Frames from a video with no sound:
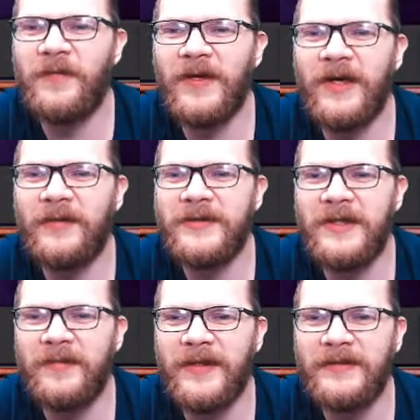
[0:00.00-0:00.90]

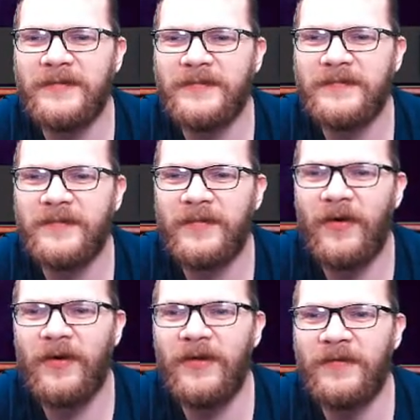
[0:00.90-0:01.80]
100%, man.
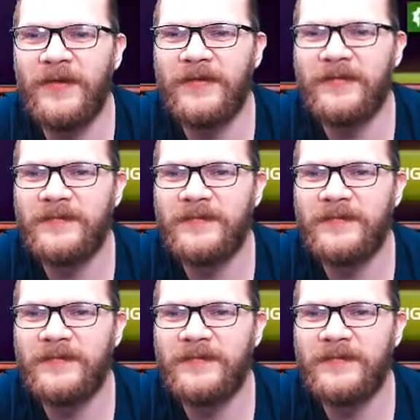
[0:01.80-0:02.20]
All of it.